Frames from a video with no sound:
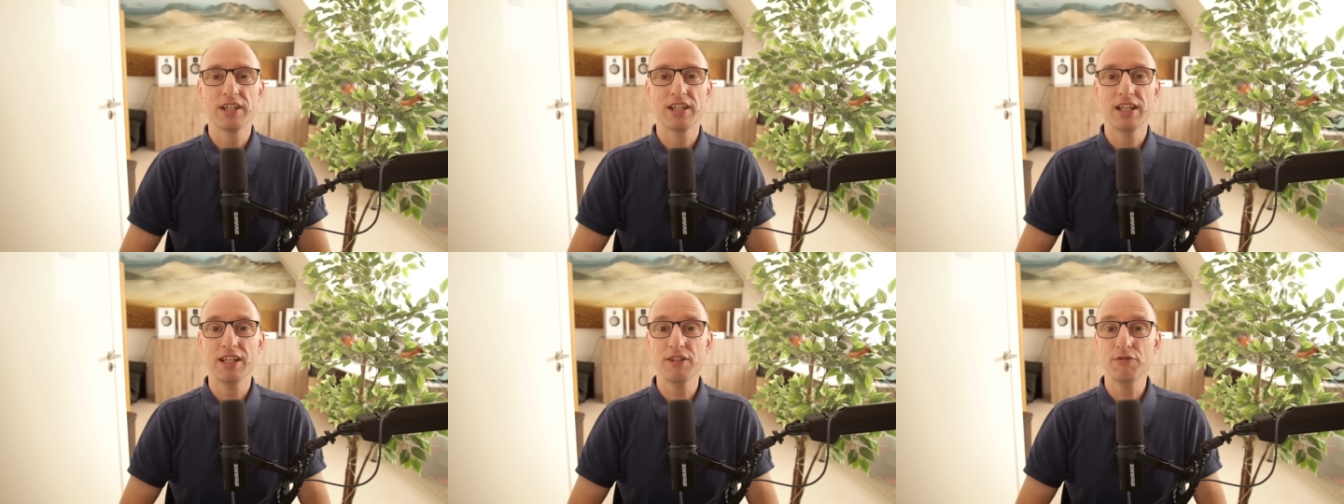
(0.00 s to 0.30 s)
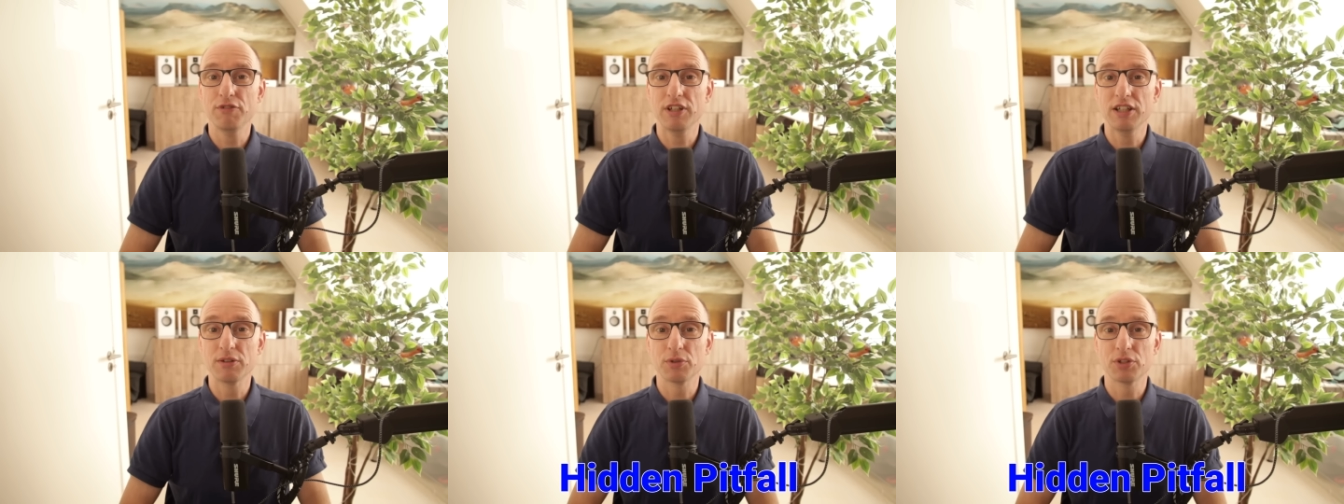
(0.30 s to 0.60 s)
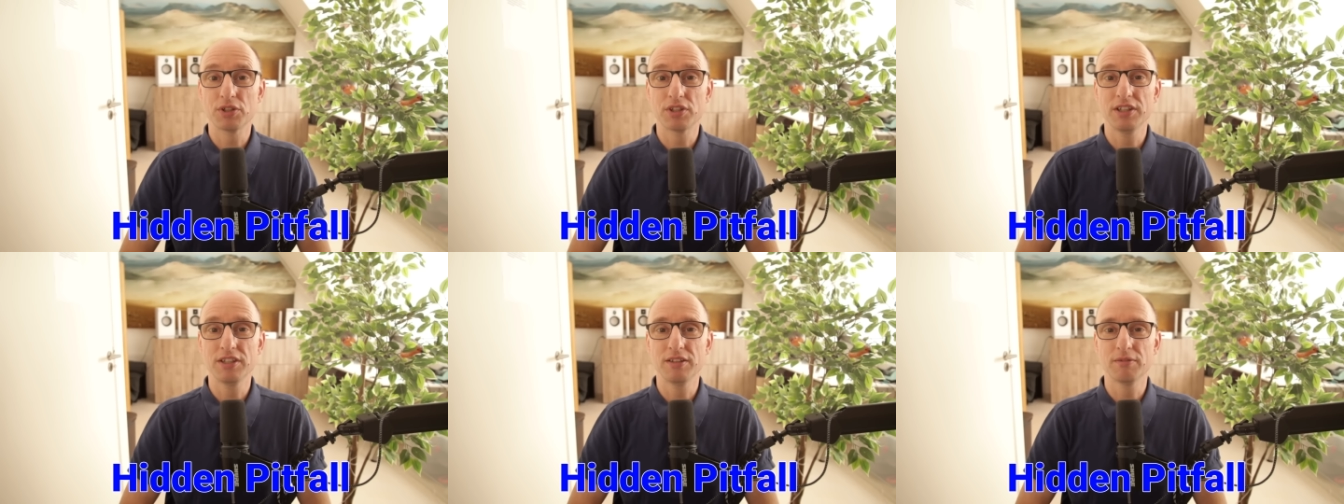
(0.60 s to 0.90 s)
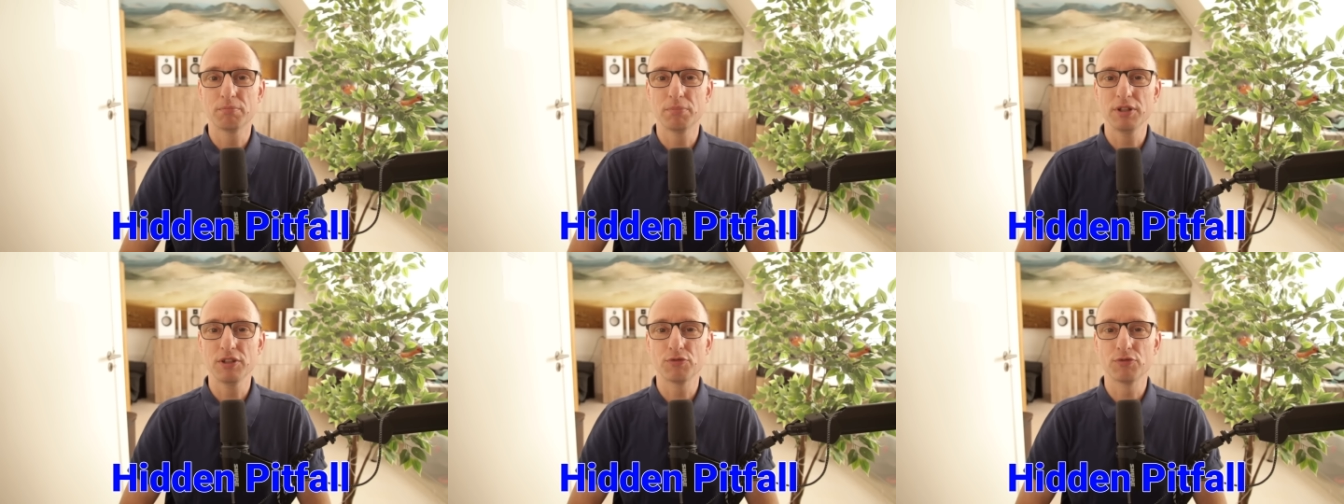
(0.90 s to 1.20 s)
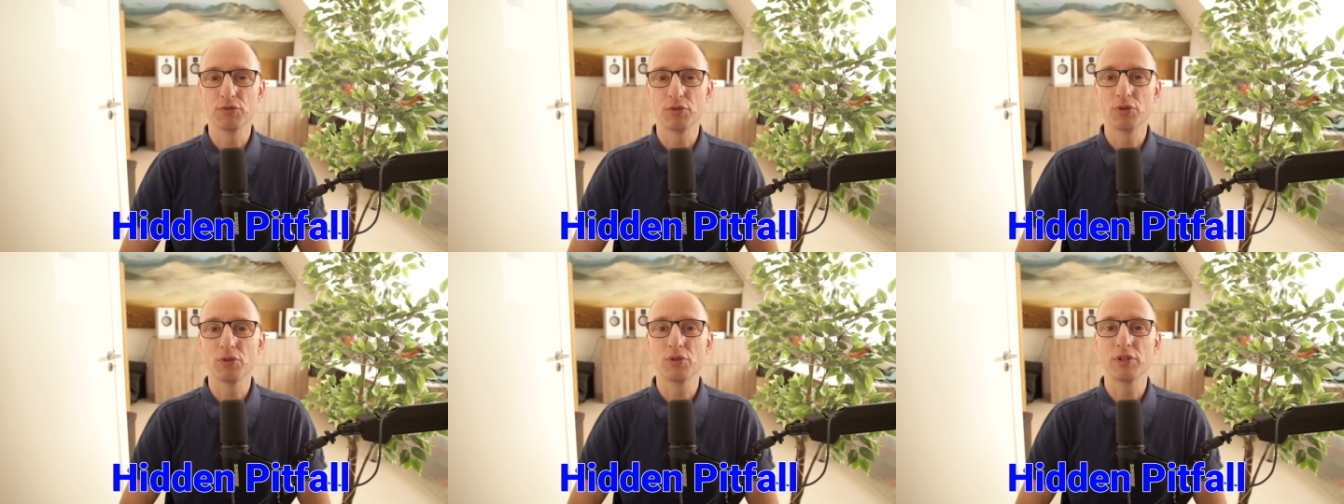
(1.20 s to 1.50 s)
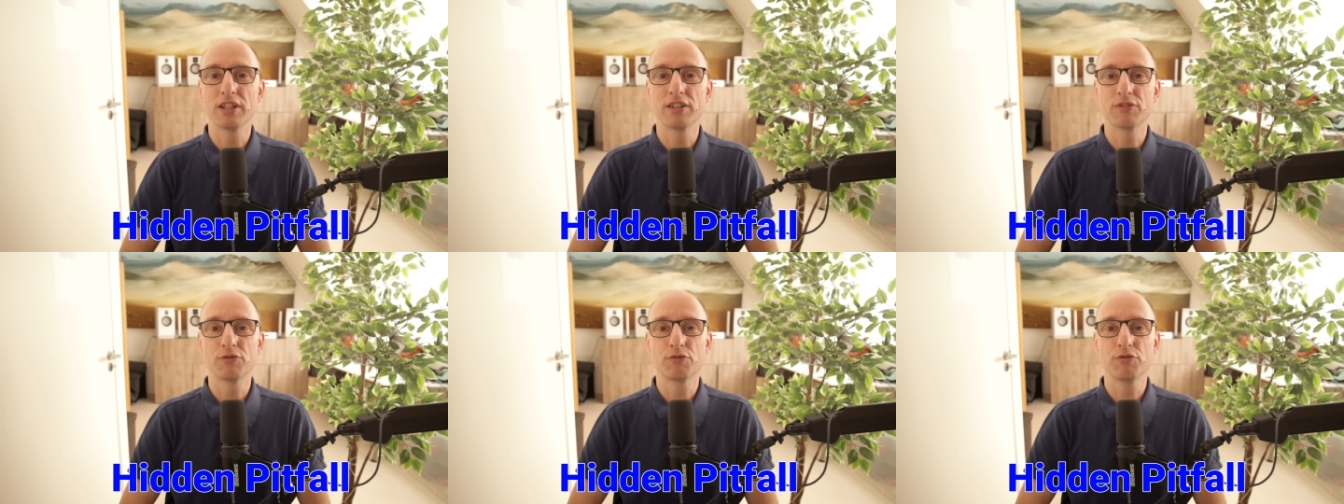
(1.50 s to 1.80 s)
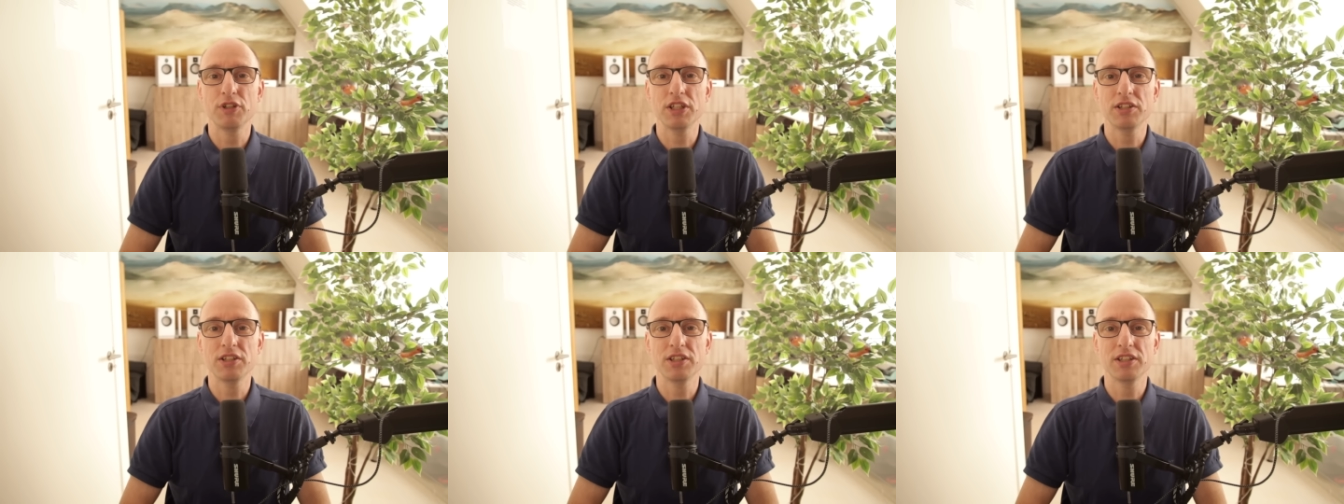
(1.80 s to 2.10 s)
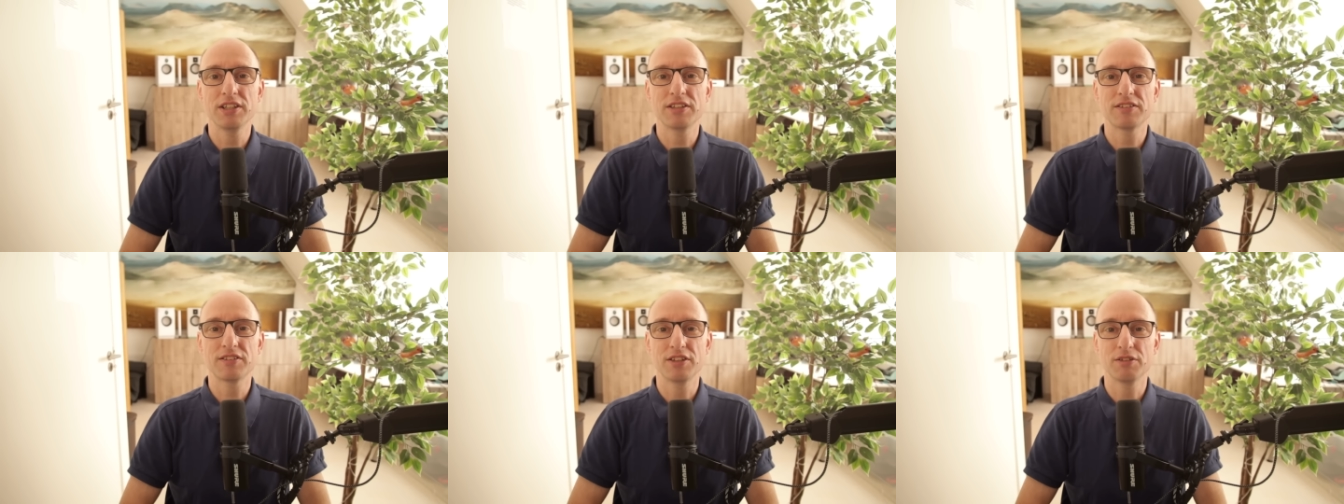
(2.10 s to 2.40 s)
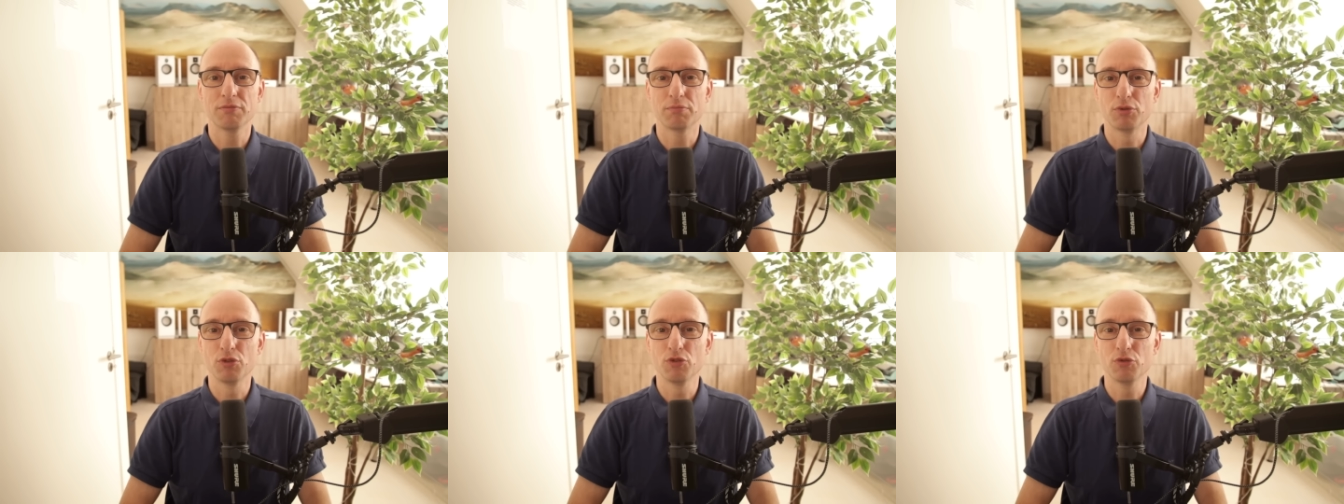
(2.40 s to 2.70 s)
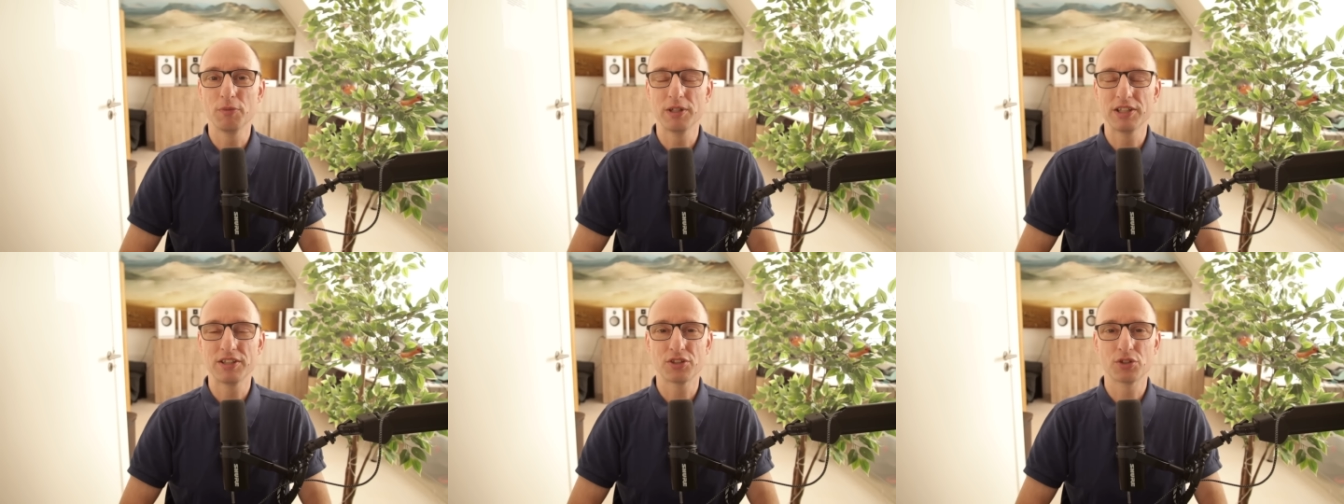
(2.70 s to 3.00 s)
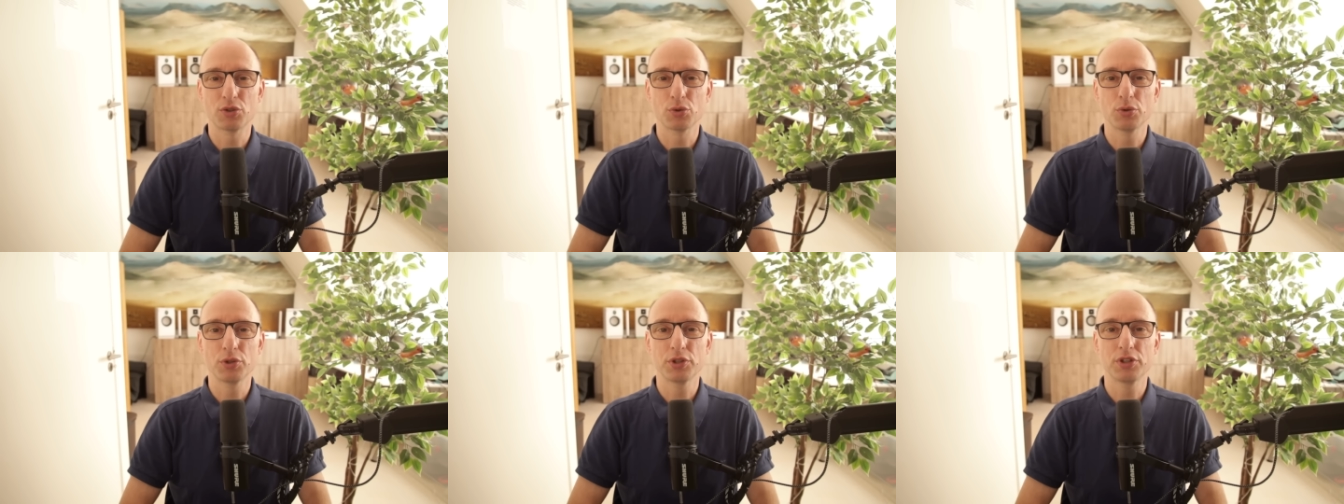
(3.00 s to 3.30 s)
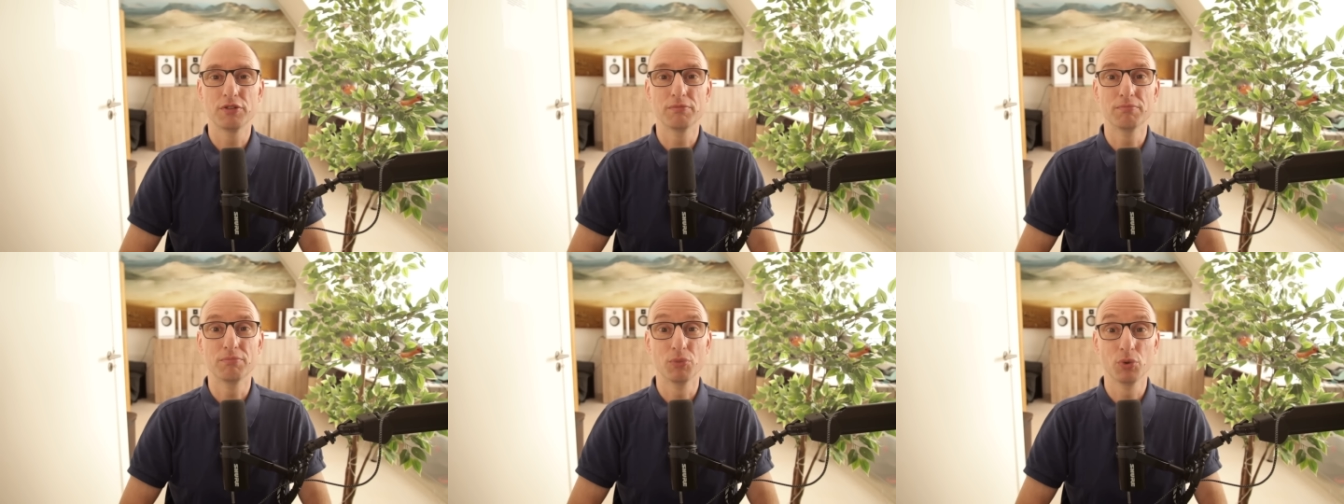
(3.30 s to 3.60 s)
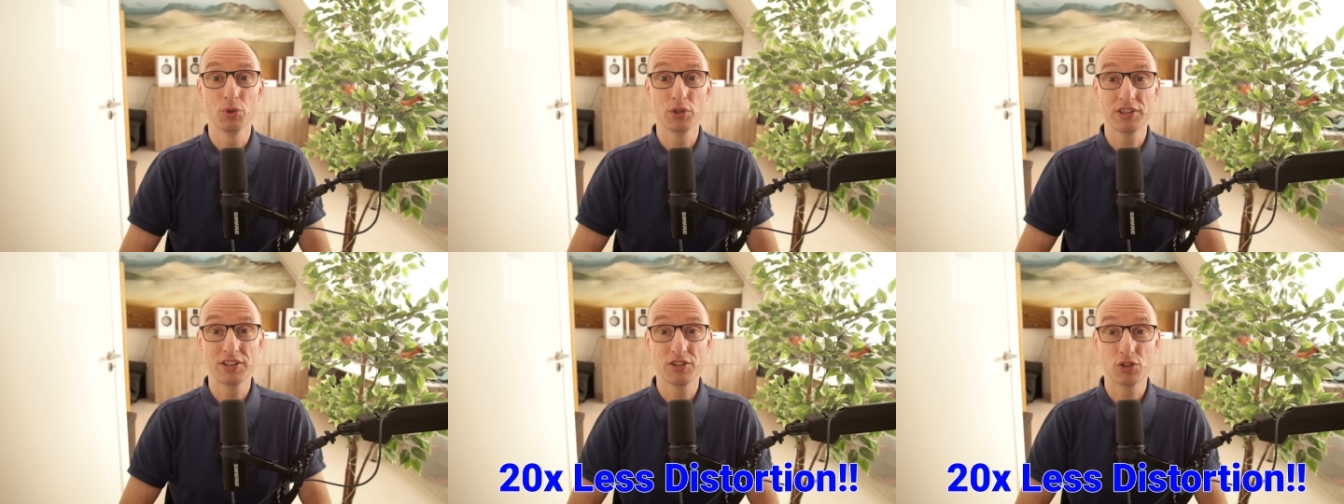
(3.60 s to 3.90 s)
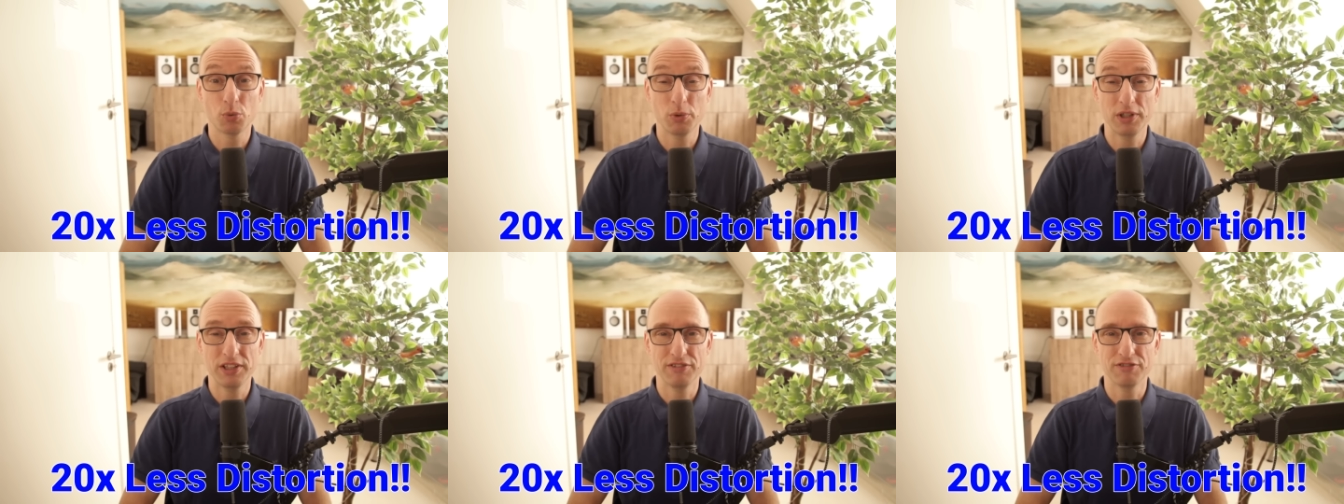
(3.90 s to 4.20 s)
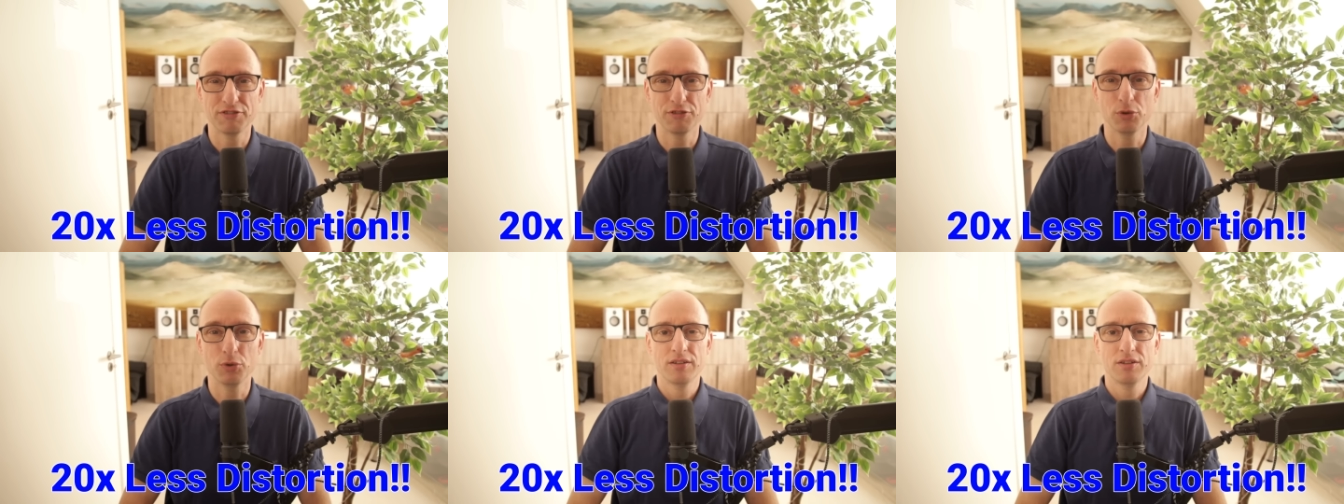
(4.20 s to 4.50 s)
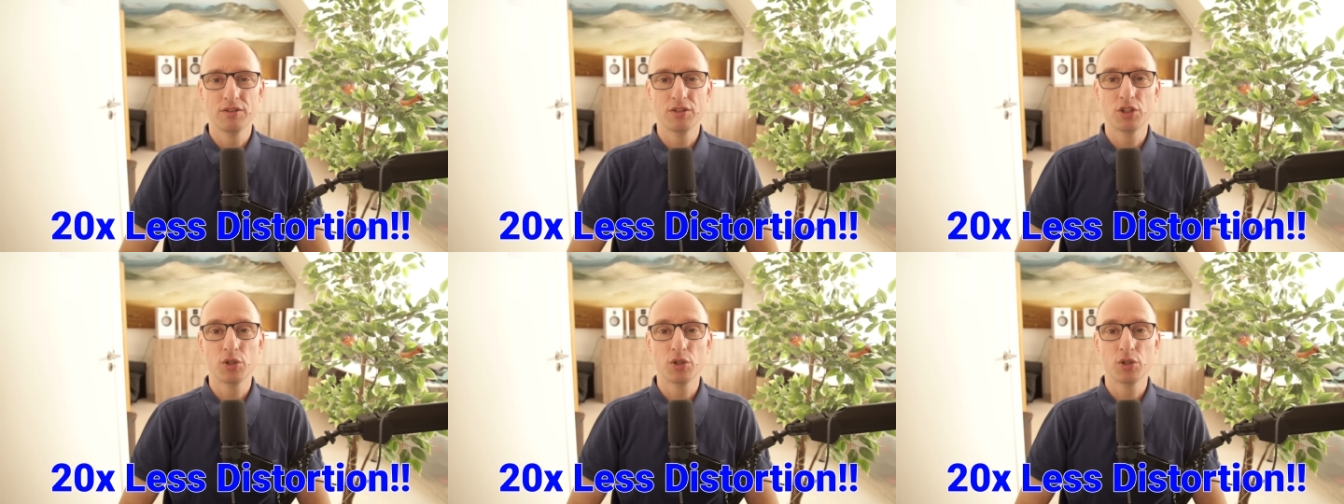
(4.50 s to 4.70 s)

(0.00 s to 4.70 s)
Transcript: I found this hidden pitfall and fixing it improved my distortion more than 20 fold.